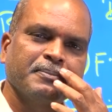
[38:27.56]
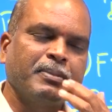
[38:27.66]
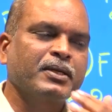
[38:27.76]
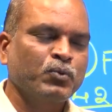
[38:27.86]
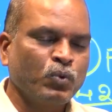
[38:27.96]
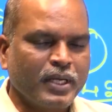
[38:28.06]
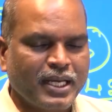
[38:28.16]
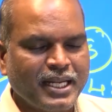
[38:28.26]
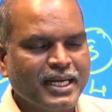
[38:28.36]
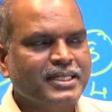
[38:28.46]
But who
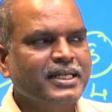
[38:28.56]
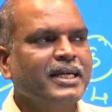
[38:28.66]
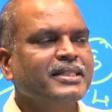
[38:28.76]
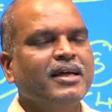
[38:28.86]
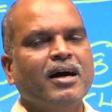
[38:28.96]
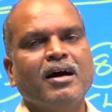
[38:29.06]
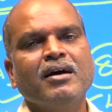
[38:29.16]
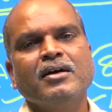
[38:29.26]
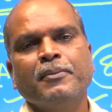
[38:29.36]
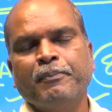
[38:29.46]
elected the
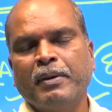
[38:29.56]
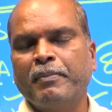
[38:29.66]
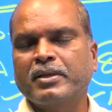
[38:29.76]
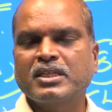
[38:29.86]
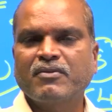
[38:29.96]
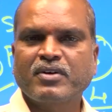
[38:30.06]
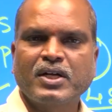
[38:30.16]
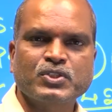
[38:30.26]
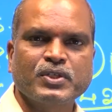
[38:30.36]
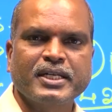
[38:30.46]
members of
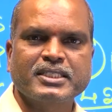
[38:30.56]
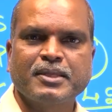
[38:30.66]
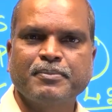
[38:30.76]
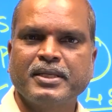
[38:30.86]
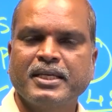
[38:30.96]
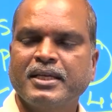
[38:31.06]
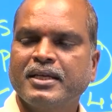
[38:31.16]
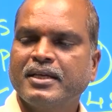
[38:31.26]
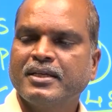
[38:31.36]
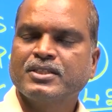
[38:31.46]
Constituent Assembly?
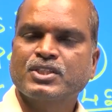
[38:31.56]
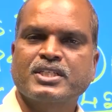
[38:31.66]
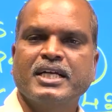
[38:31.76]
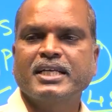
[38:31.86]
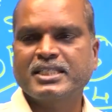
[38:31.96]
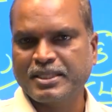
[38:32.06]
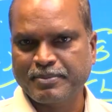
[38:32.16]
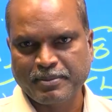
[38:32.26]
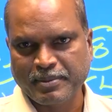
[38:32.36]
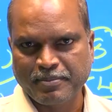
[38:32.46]
State
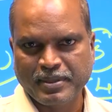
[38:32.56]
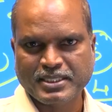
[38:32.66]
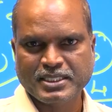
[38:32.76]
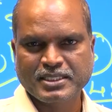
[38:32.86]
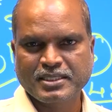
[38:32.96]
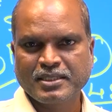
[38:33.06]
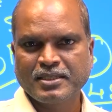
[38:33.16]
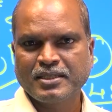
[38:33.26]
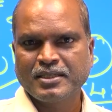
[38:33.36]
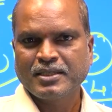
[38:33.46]
Assembly members.
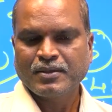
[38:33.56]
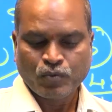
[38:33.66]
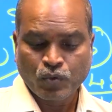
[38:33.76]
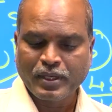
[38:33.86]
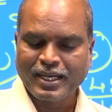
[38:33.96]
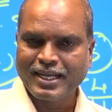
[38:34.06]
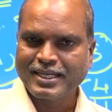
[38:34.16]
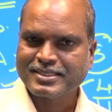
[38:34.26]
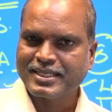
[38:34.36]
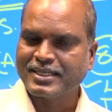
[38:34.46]
Who
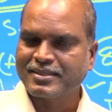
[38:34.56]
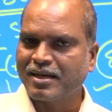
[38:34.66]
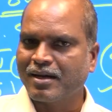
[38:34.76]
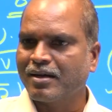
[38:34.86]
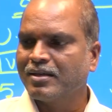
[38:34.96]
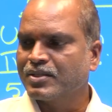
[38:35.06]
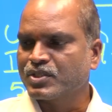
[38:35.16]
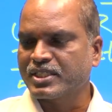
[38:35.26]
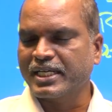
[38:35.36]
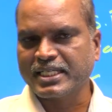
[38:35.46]
elected the
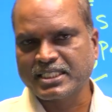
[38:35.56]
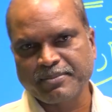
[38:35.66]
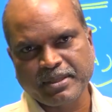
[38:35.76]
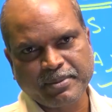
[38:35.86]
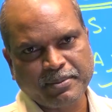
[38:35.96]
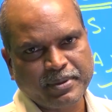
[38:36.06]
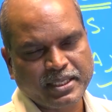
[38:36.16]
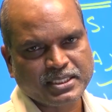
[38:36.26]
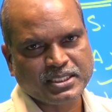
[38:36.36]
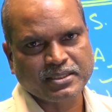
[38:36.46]
State Assembly
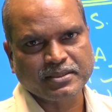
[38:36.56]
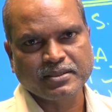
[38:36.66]
members?